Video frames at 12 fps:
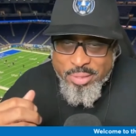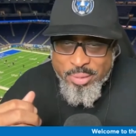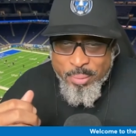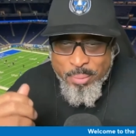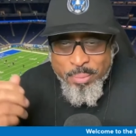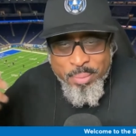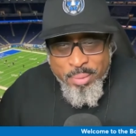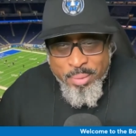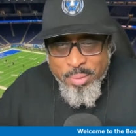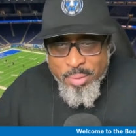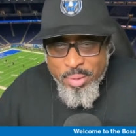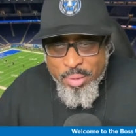So,
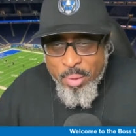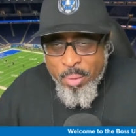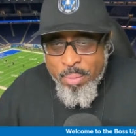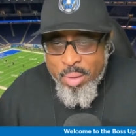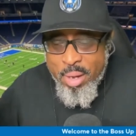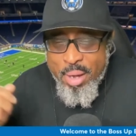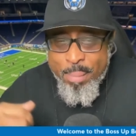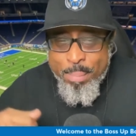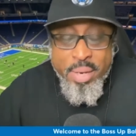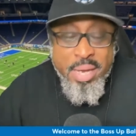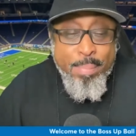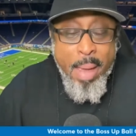
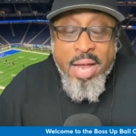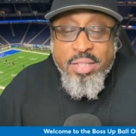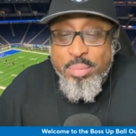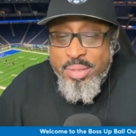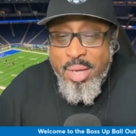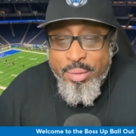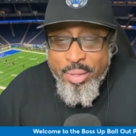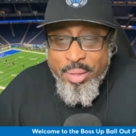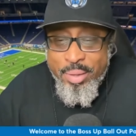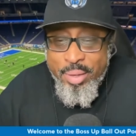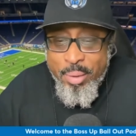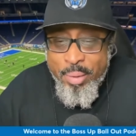Boogie Basham's out
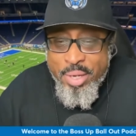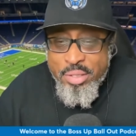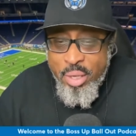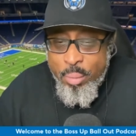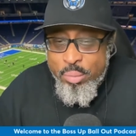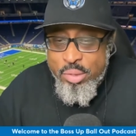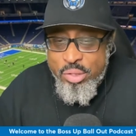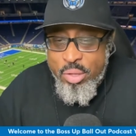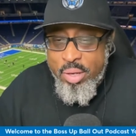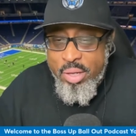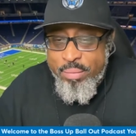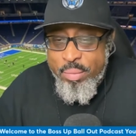there. He was a
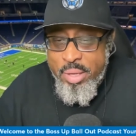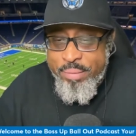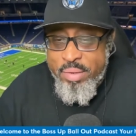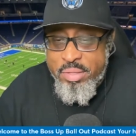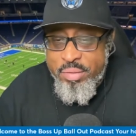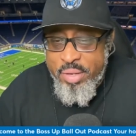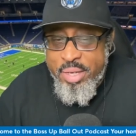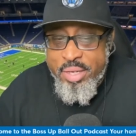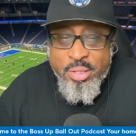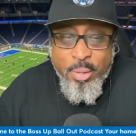starting level defensive end.